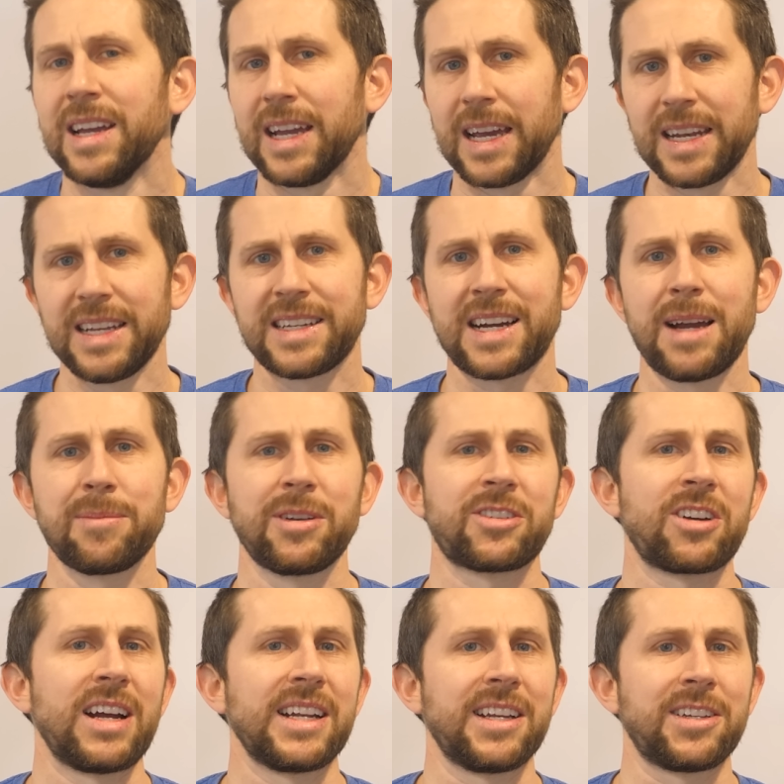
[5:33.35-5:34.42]
Anytime you
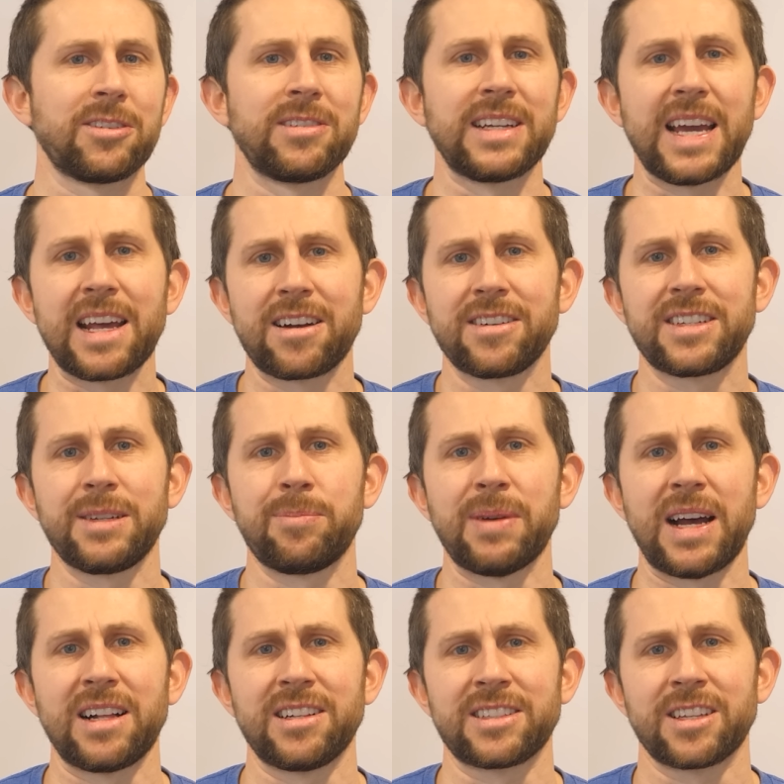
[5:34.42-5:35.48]
try to do an energy
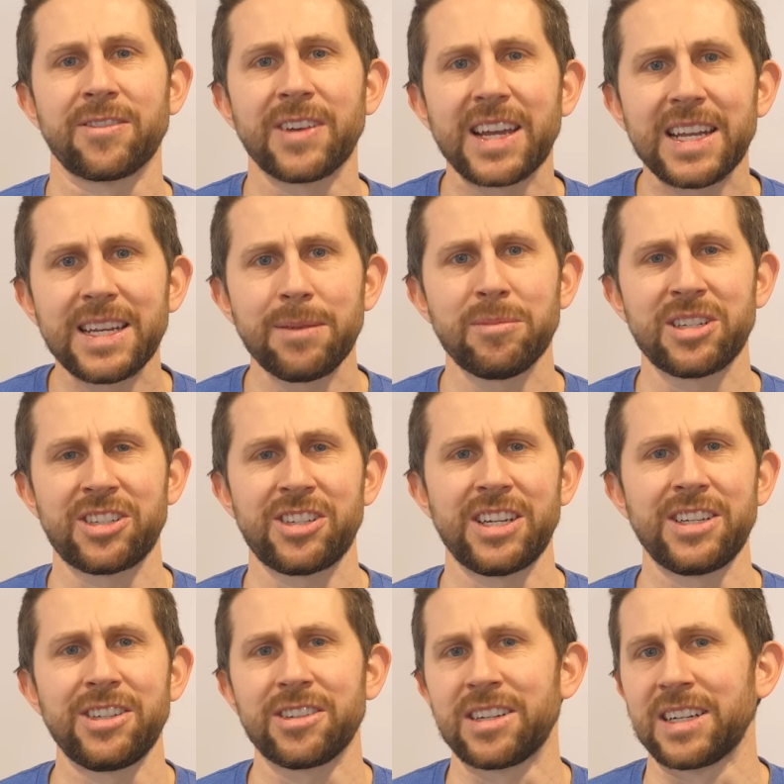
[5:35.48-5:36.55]
balance of any
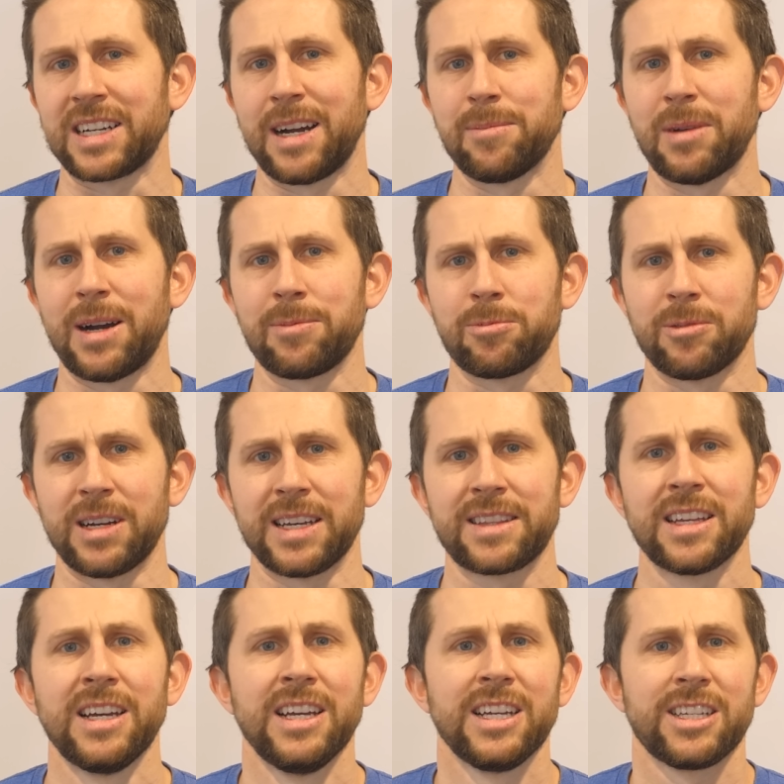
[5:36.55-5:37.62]
machine you can come up
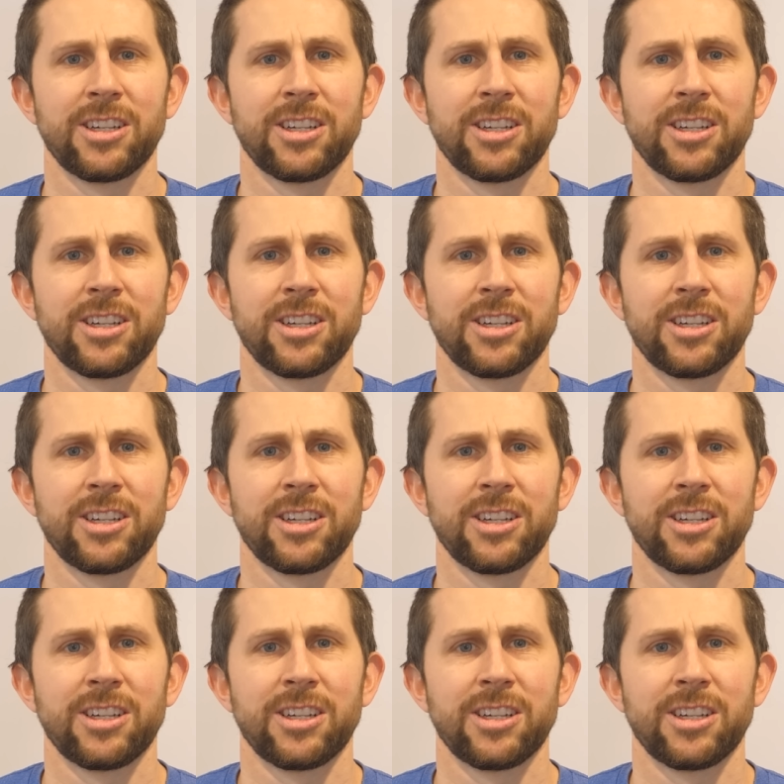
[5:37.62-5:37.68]
with,